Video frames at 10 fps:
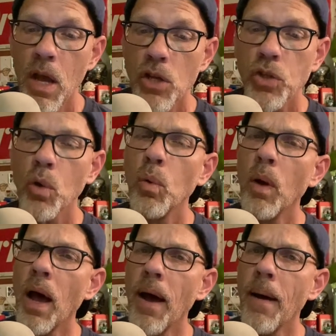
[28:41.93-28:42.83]
So
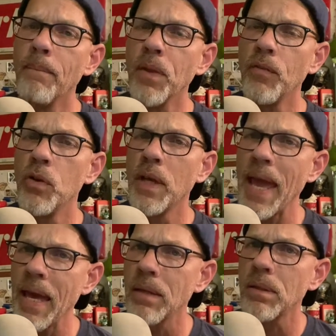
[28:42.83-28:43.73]
um, if you
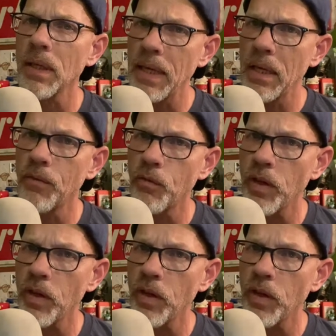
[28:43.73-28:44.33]
can't, again, if,